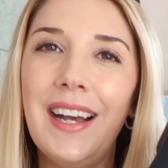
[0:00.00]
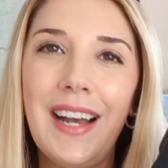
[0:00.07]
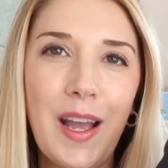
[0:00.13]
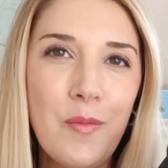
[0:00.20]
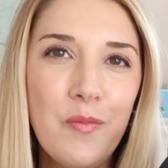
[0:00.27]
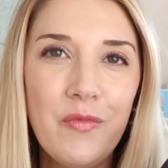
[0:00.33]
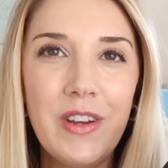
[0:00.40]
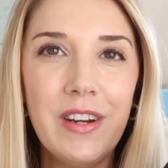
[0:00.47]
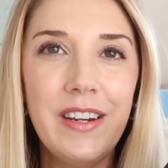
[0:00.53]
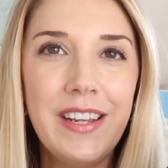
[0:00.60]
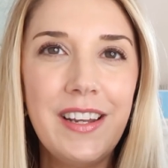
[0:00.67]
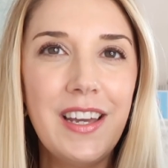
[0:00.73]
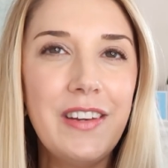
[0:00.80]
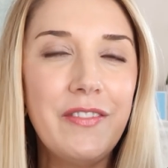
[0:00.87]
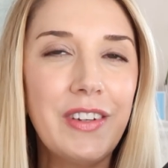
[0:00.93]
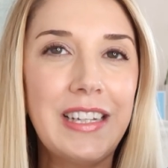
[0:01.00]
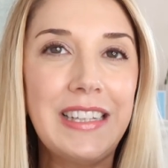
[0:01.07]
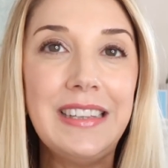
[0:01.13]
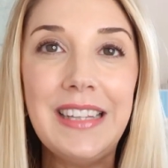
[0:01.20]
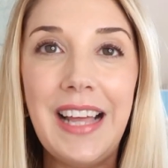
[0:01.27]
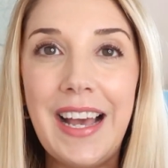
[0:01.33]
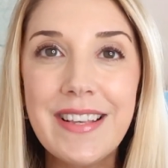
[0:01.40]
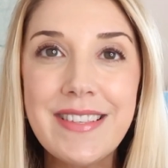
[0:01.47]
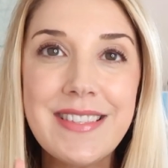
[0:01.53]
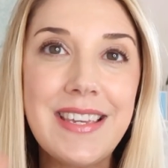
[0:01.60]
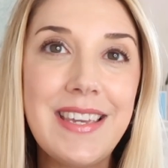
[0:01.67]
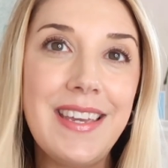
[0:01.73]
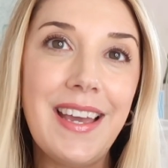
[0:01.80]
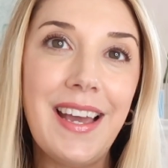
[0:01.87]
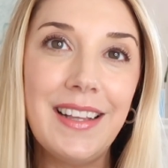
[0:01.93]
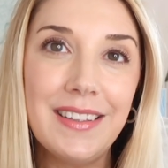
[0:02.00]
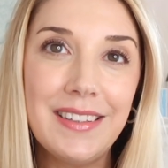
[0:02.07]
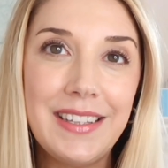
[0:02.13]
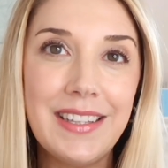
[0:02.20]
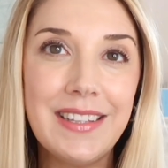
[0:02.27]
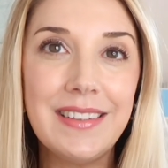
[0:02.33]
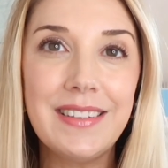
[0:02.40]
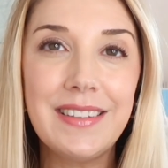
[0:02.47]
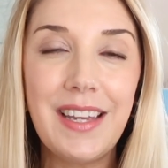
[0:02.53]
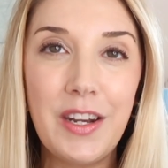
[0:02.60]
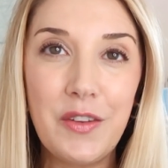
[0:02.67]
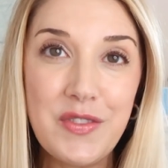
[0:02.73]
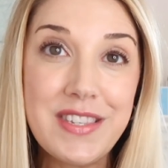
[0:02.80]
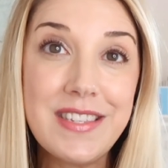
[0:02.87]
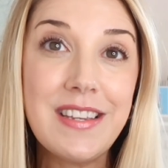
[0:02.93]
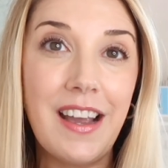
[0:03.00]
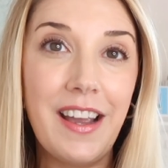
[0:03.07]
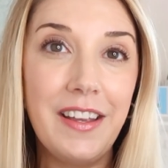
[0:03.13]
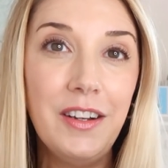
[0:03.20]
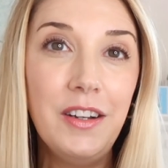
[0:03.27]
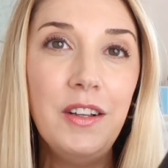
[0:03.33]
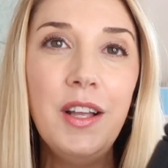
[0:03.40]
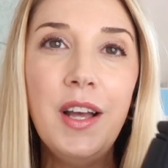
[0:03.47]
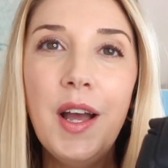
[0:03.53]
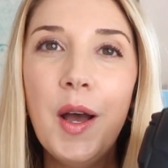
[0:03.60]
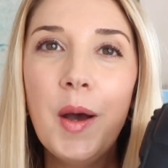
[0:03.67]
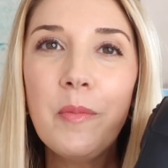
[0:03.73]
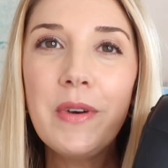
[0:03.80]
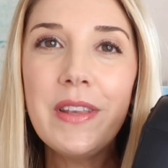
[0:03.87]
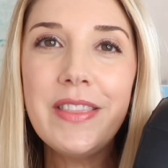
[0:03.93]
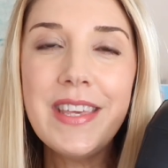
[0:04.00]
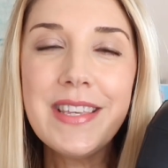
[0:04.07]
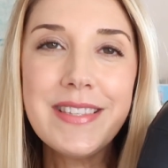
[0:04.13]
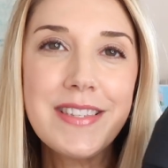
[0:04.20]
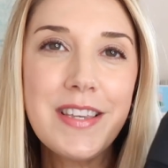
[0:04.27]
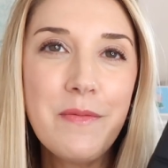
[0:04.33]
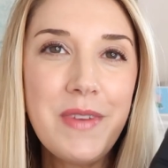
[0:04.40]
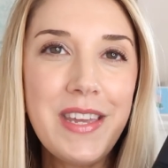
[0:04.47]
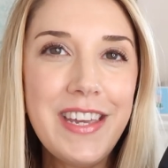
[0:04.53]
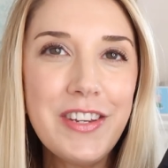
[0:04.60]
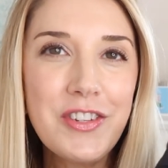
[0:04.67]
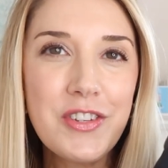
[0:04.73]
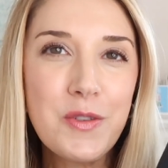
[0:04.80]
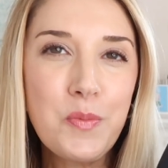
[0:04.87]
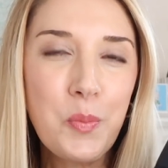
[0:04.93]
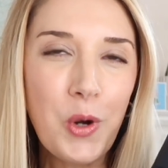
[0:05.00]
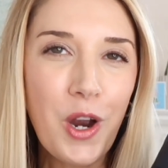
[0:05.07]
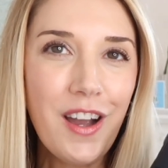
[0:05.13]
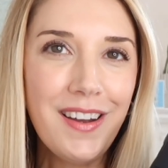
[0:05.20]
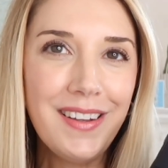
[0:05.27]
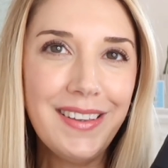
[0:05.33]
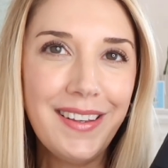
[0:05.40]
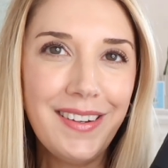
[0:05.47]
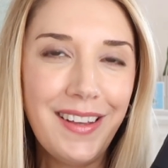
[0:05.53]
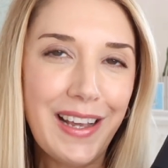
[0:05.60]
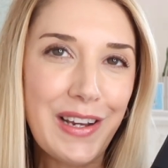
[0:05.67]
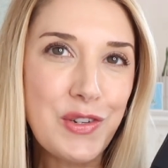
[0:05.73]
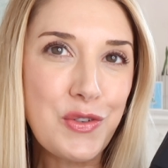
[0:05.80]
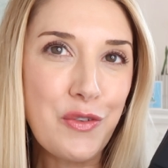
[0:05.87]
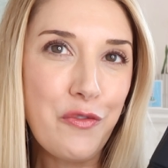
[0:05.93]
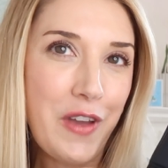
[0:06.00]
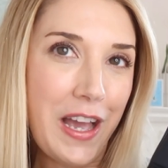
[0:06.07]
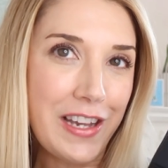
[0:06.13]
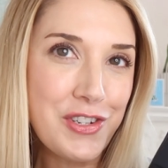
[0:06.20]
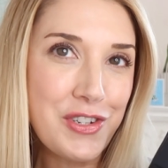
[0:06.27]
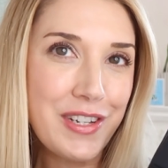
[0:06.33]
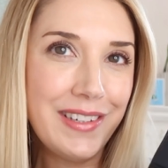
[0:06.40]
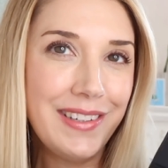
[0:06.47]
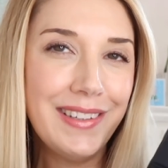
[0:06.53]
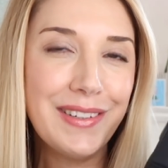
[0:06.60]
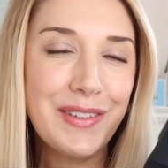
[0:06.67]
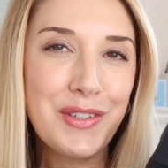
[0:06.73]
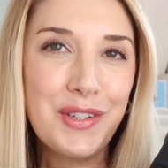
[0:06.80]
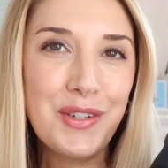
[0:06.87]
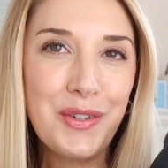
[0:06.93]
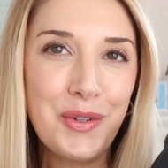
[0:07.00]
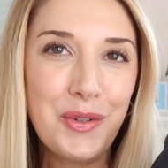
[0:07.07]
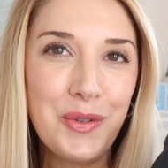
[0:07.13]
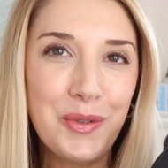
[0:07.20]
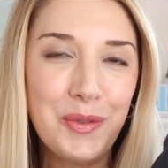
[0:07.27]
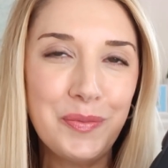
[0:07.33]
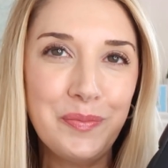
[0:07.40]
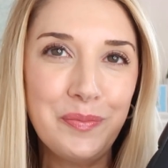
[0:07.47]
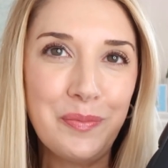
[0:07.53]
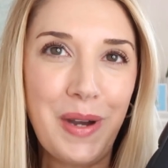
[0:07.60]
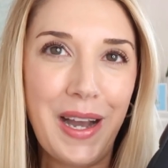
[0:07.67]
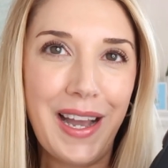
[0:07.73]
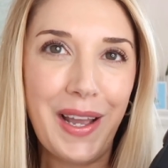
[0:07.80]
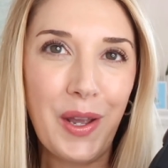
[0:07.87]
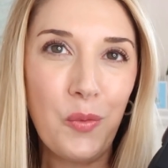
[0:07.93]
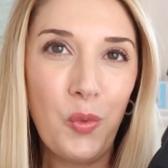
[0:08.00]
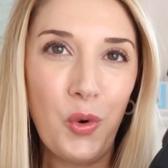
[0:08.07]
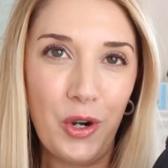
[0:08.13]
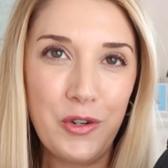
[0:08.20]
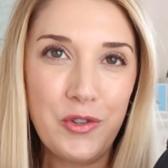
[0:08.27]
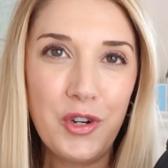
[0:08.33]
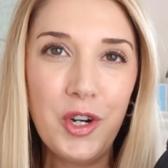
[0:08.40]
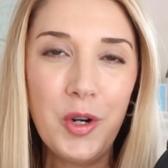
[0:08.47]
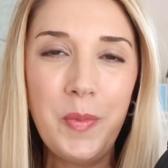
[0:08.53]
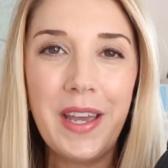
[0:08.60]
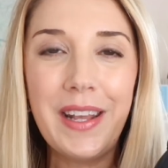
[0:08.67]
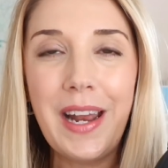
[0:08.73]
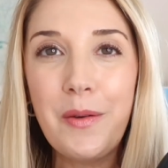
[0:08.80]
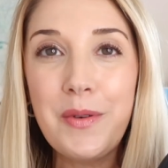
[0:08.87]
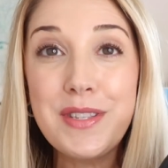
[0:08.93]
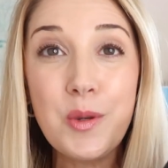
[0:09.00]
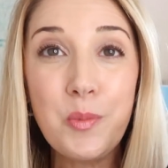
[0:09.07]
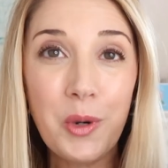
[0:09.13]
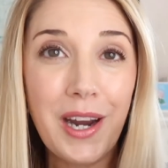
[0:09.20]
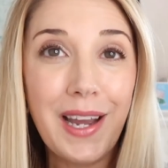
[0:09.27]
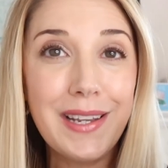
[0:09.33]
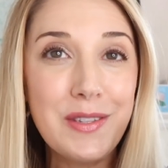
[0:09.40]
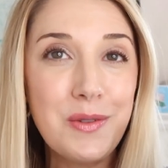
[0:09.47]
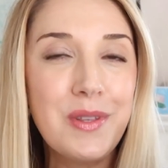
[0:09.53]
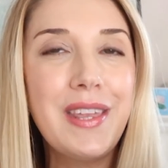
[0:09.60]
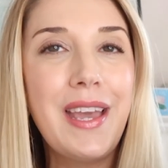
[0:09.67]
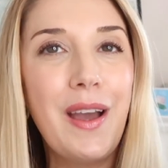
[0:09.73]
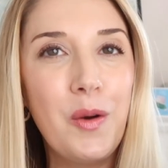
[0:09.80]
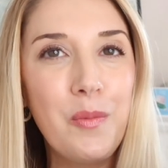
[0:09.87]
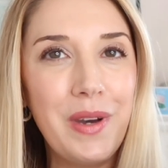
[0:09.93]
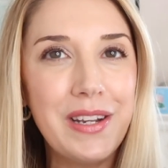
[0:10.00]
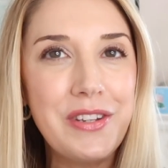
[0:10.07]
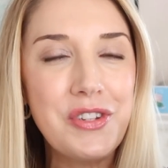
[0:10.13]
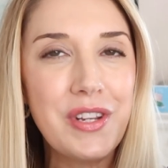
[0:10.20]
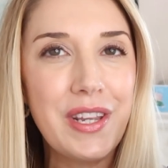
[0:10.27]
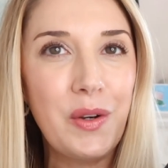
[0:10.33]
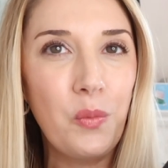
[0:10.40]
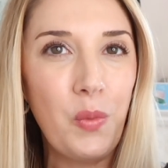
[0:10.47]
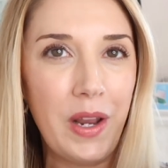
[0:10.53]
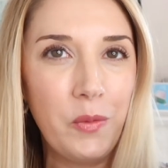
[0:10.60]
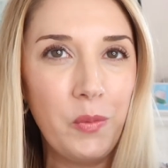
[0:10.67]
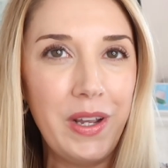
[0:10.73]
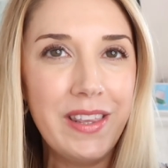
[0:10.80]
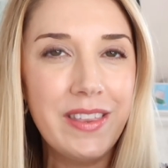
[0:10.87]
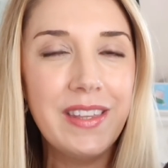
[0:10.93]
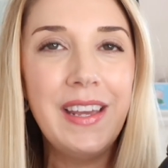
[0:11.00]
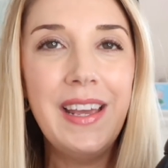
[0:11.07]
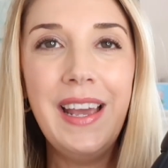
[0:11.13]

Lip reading: I'm very kind of a classy, elegant kind of style, but this to me just brought a little extra fashion to my wardrobe, and I was surprised with how much it went with.